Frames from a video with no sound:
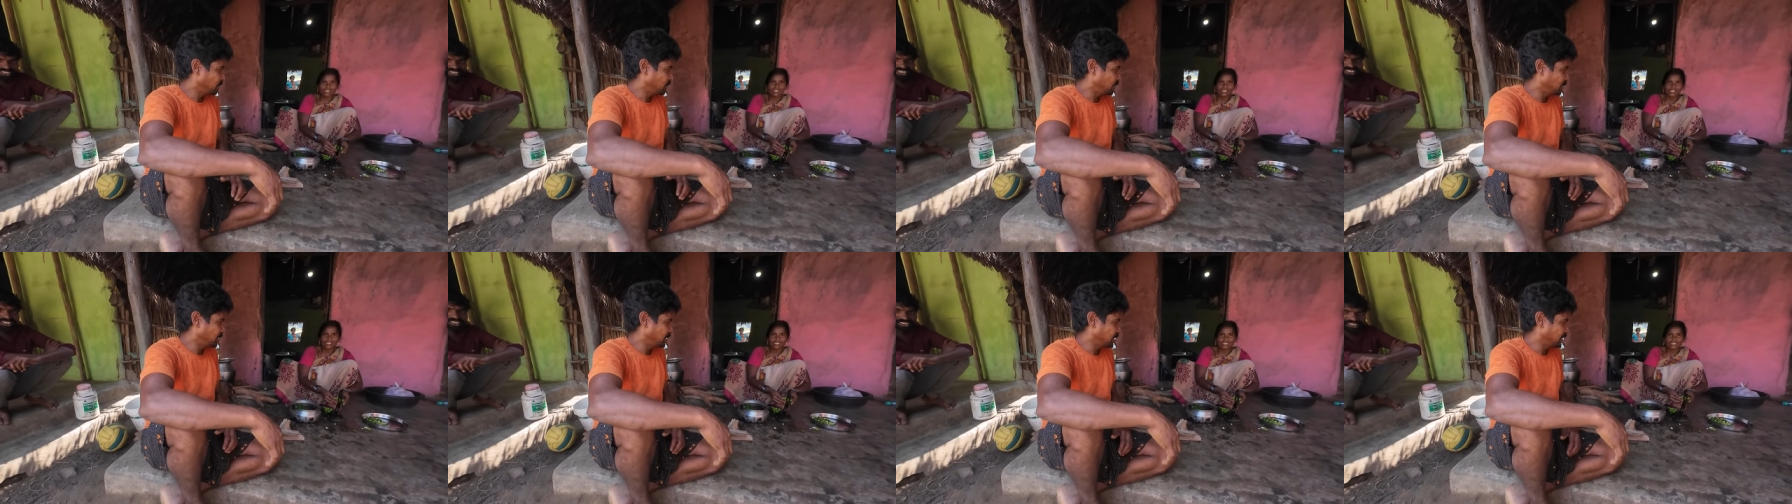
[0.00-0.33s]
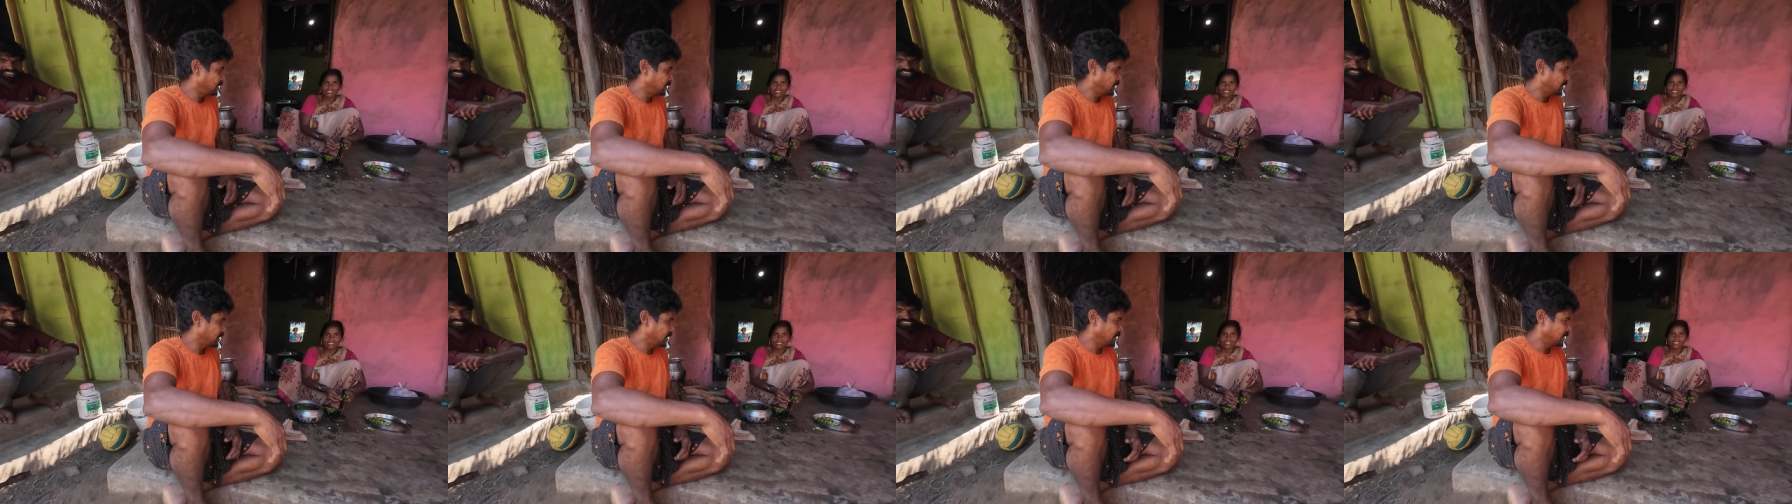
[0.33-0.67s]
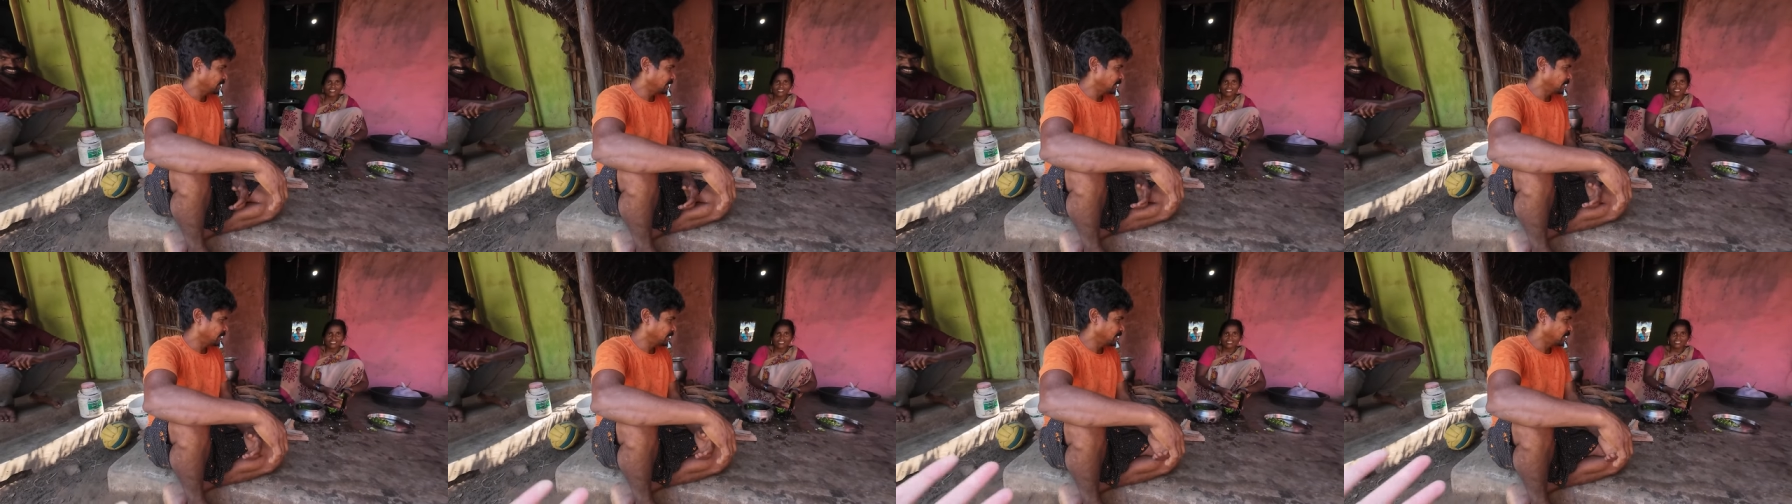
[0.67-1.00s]
Nine o'clock.
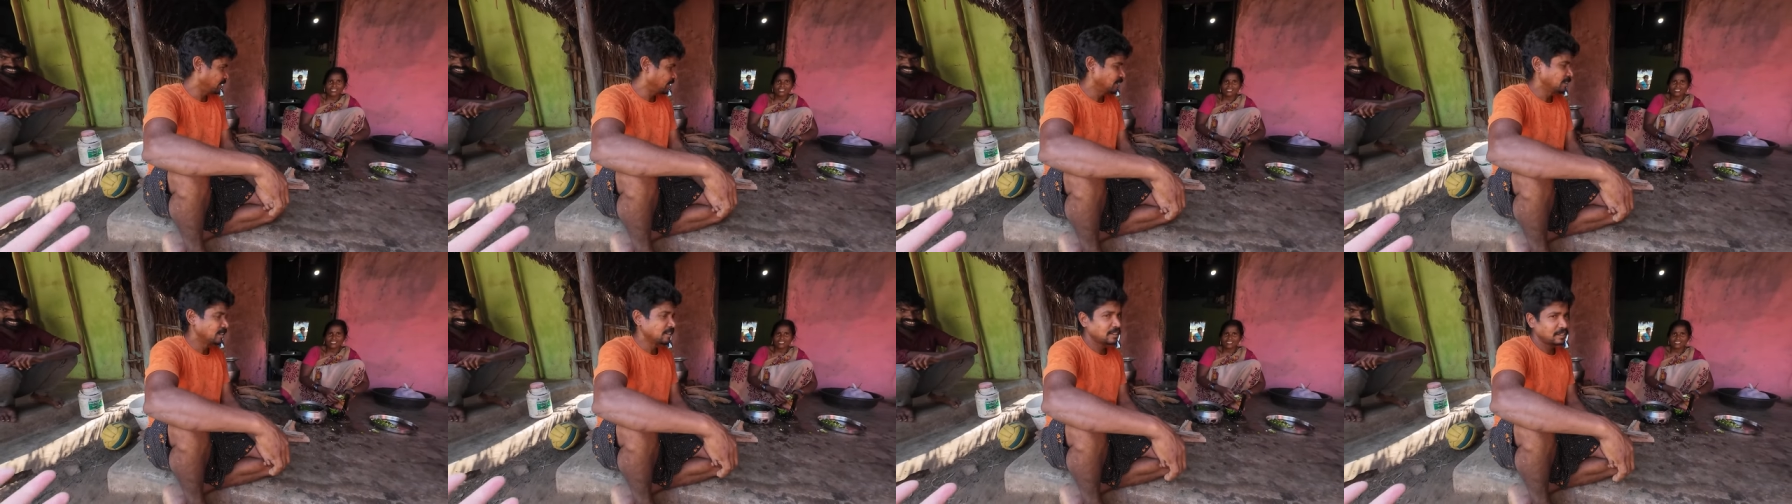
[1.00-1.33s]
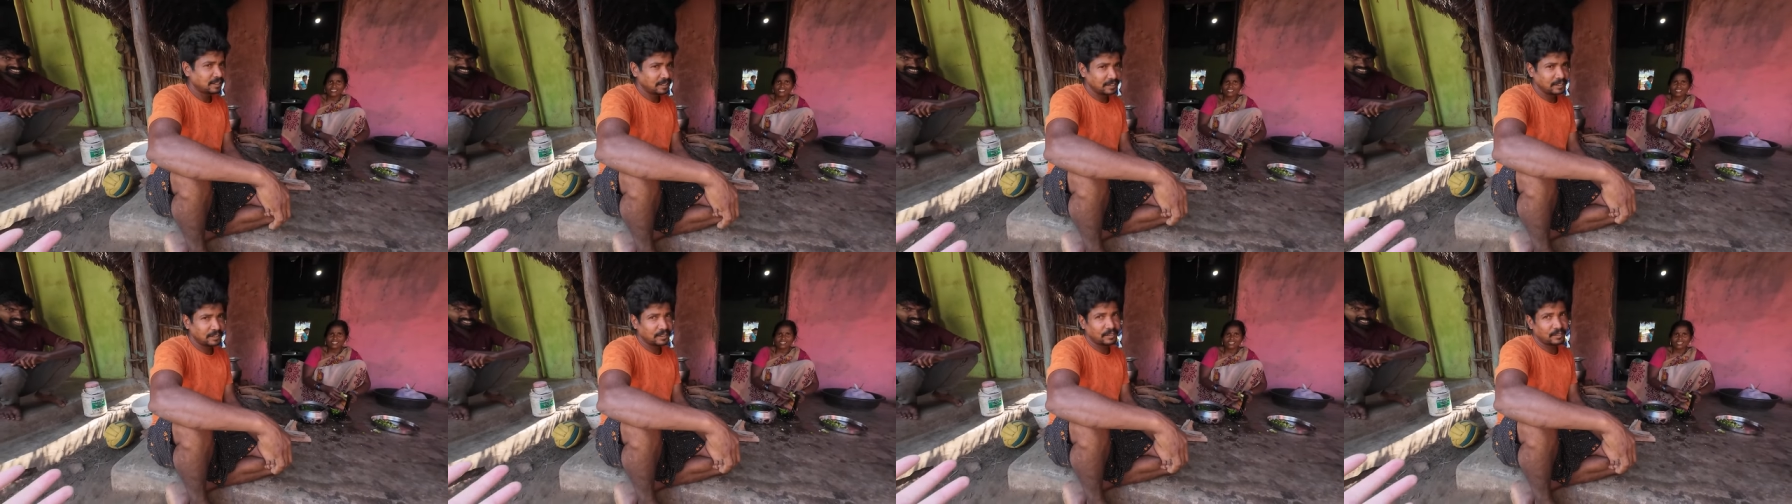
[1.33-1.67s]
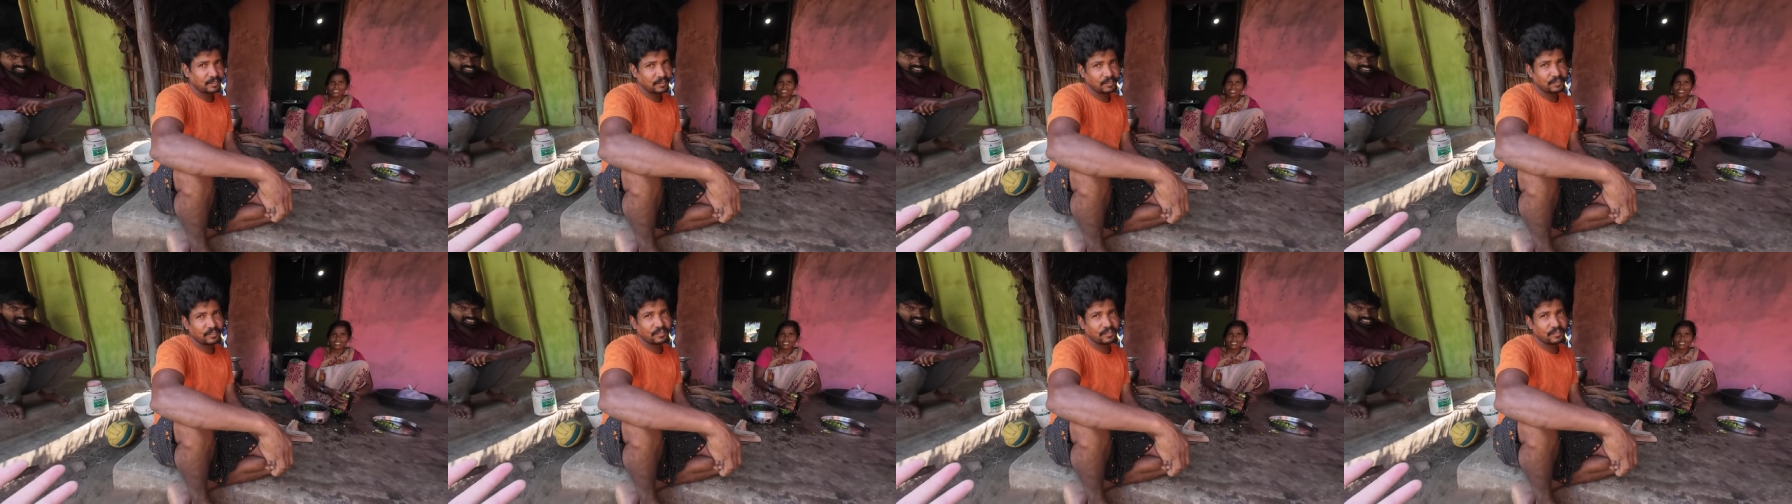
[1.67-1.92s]
What's